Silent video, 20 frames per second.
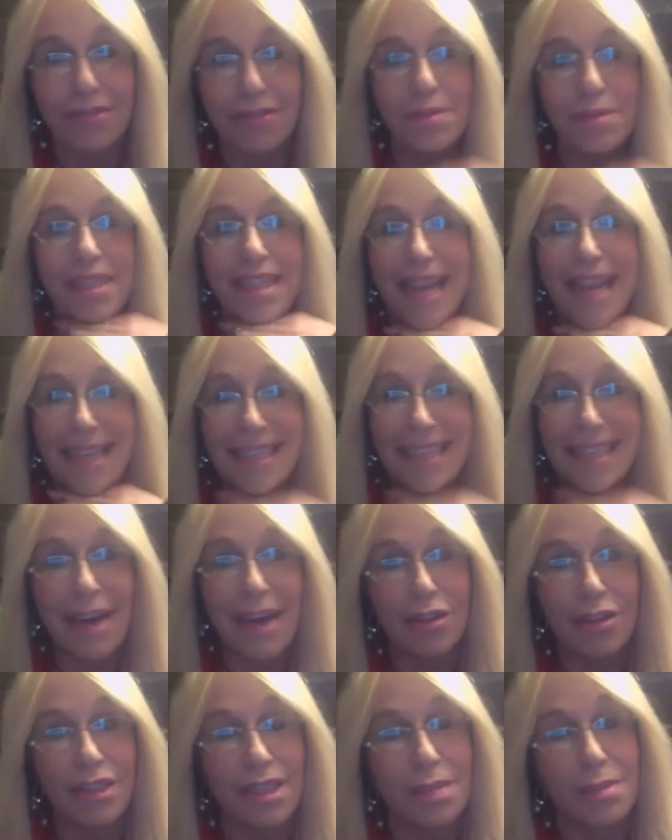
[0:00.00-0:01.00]
from the neck
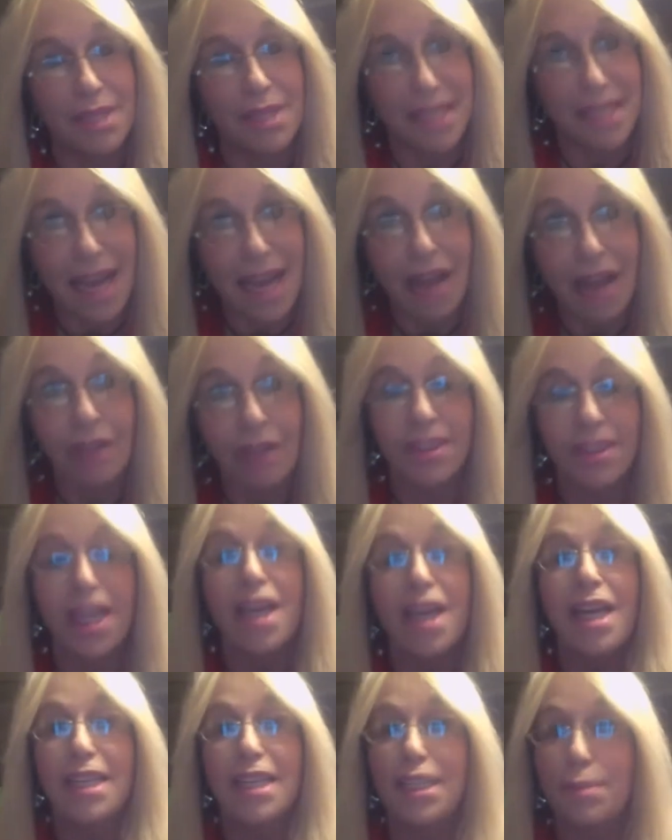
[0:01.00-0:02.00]
down to themselves,
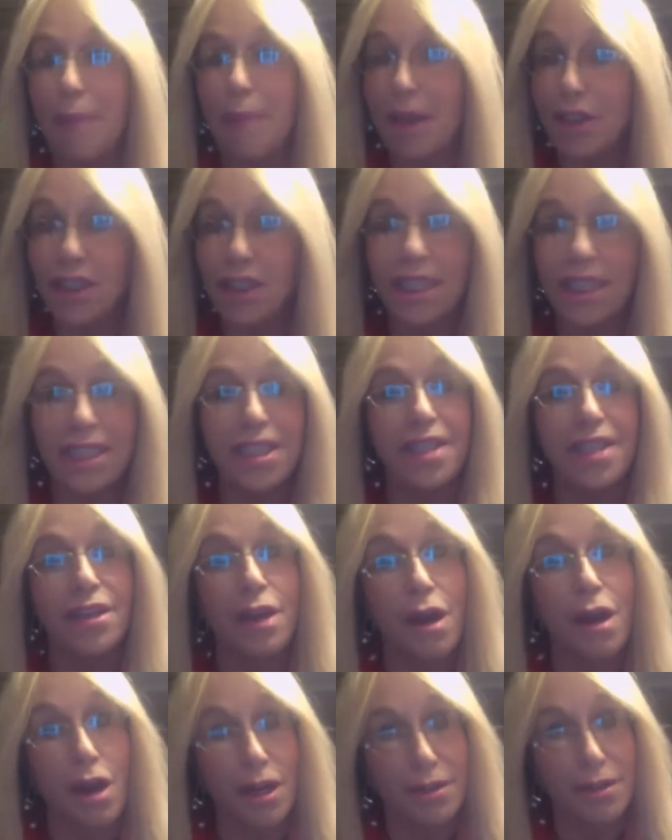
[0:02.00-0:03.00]
especially to their
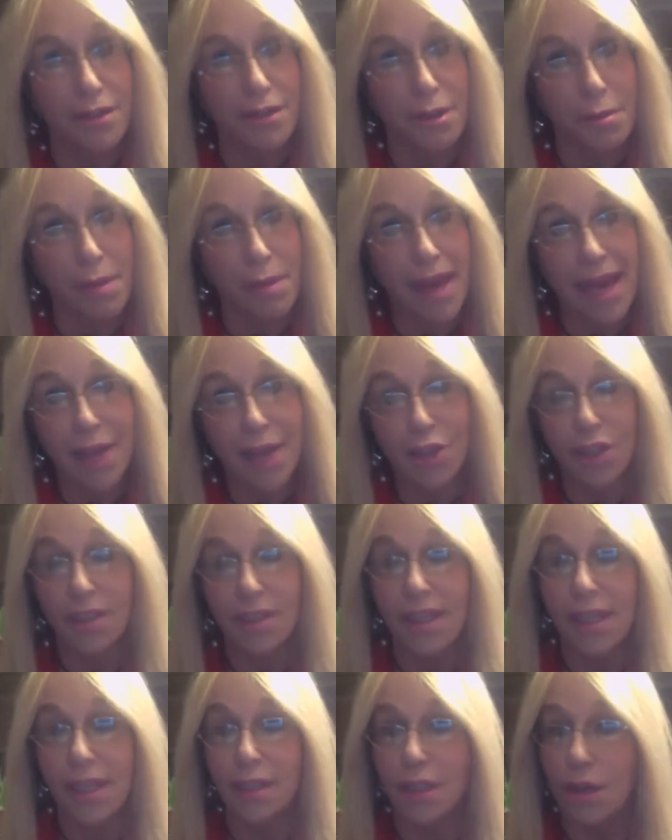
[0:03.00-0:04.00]
heart of
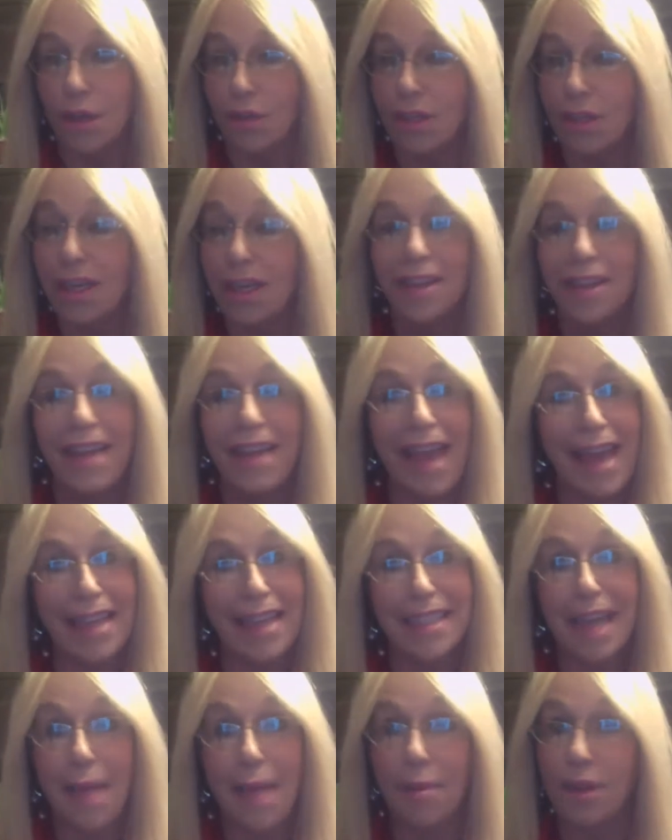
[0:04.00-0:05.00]
compassion, let alone the
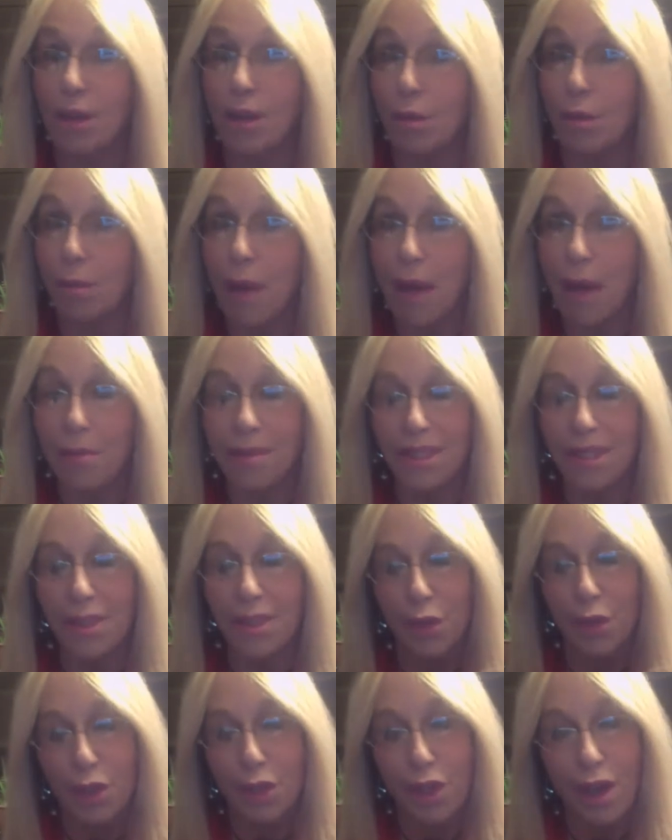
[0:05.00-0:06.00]
anatomical pump, because
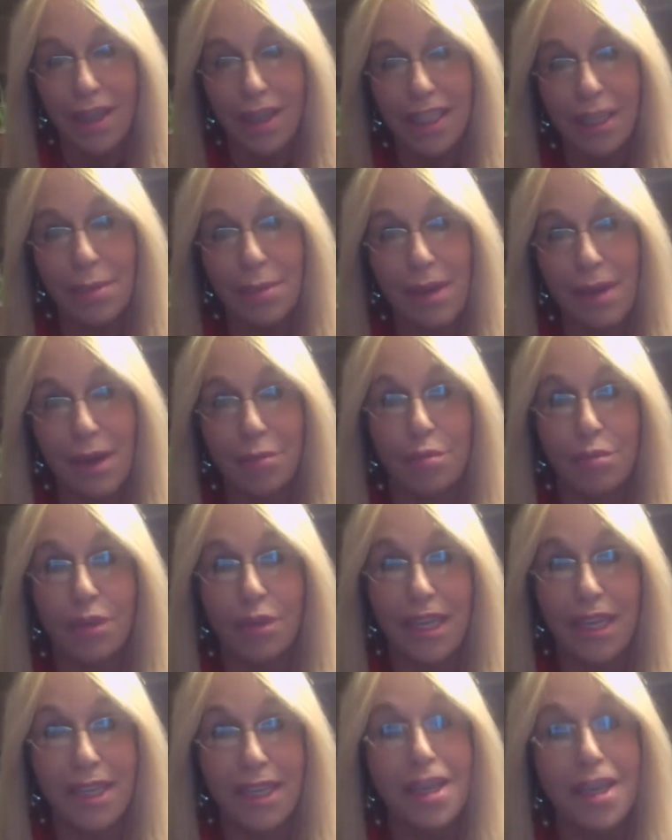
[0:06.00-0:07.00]
we're talking about
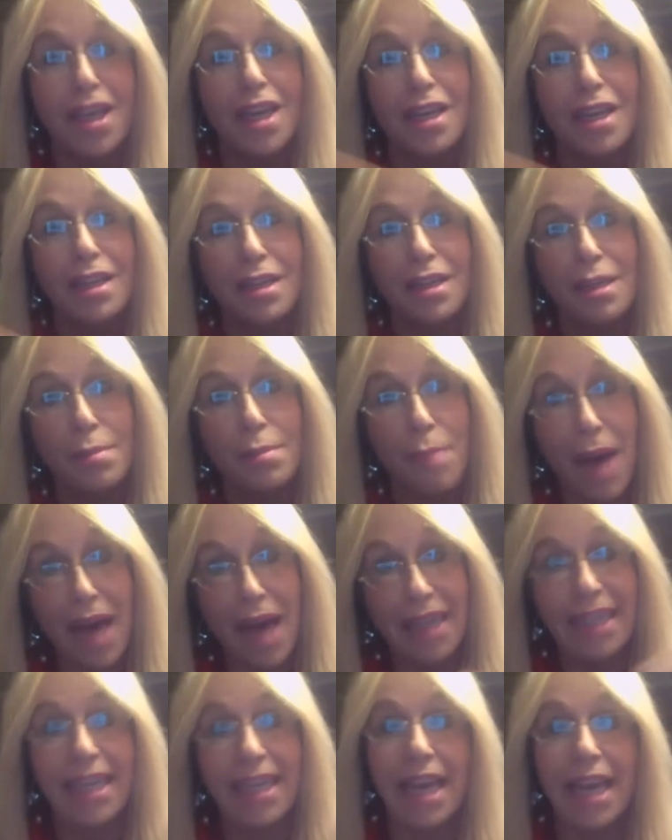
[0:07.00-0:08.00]
bringing the
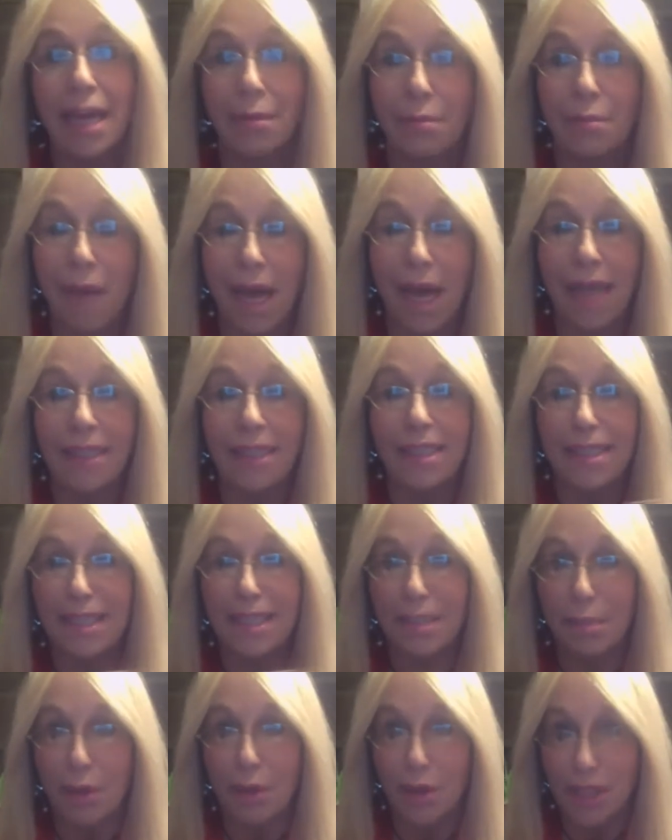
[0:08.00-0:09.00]
body and mind and
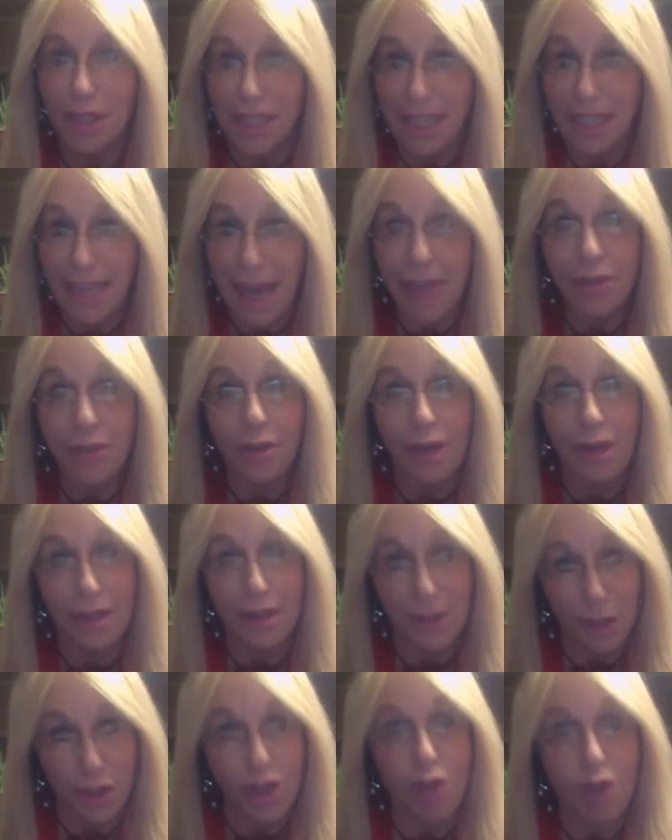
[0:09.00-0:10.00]
spirit together on
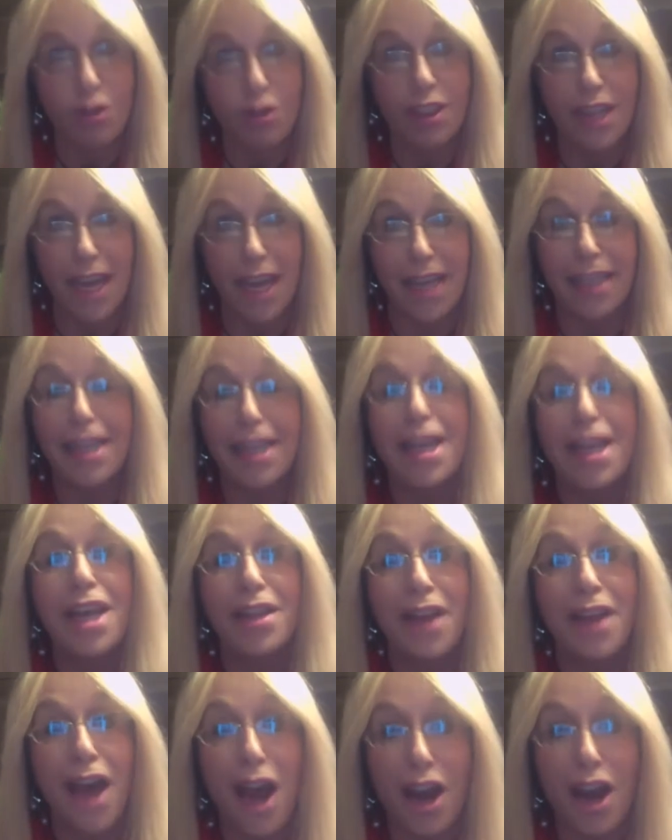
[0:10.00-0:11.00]
the show tonight,
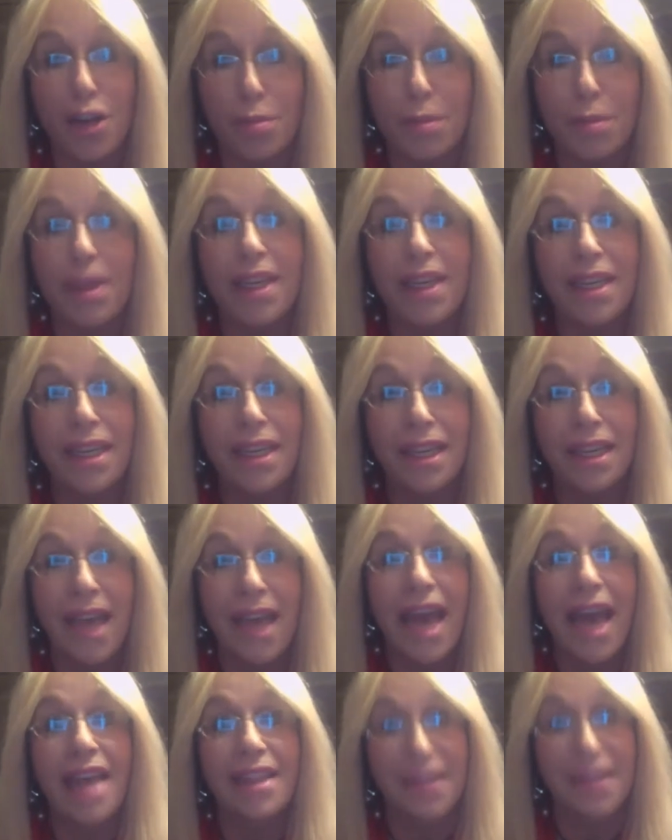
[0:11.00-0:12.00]
the heart being
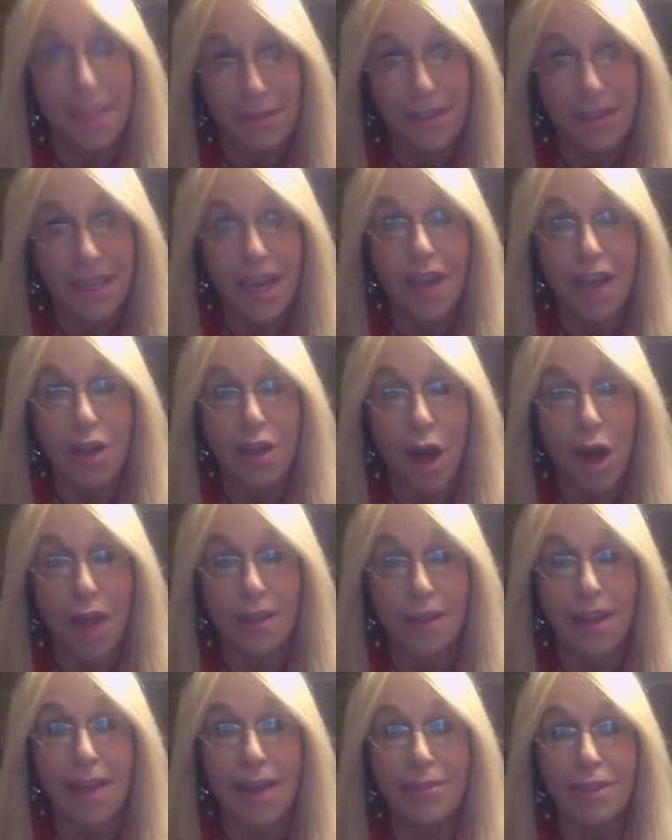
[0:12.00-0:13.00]
and living on
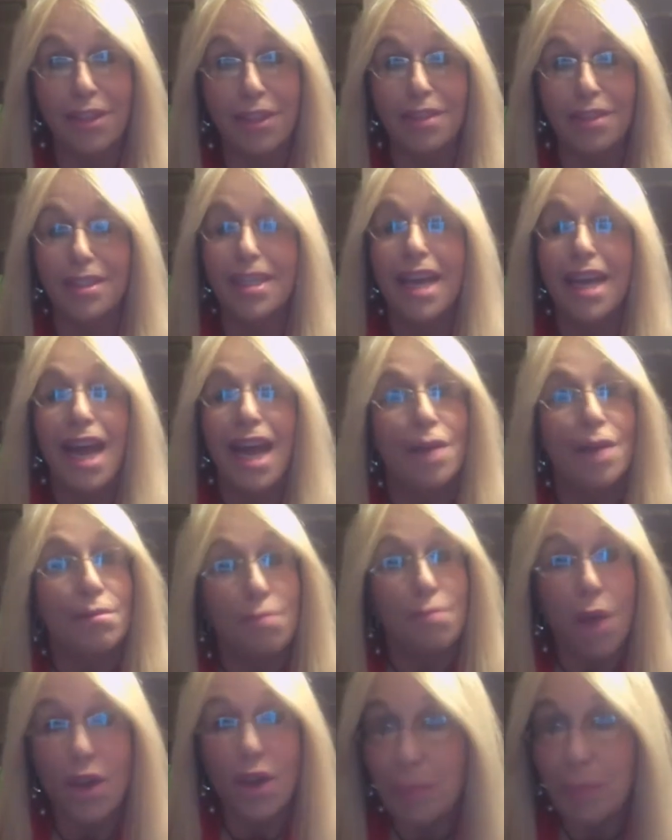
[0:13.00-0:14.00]
all levels.
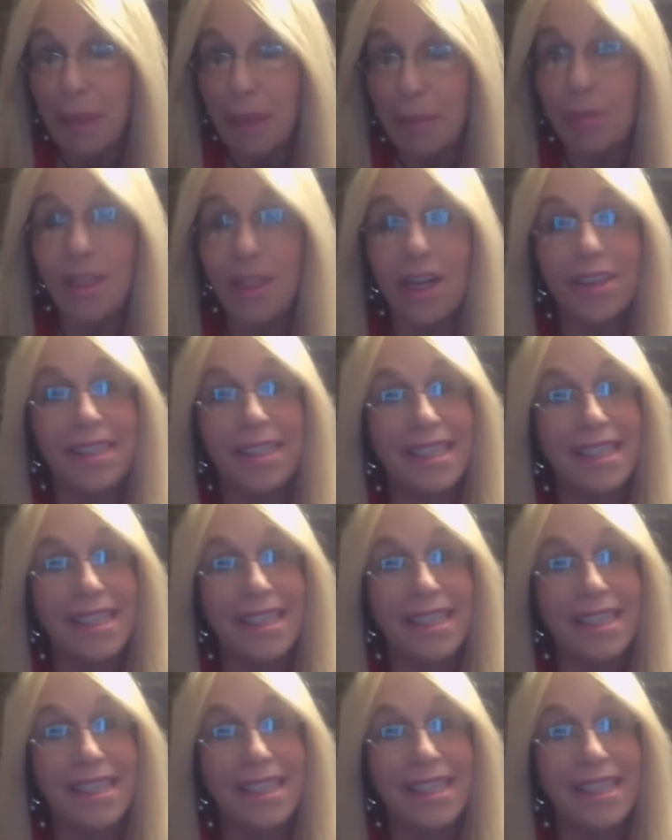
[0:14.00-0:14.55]
Most people are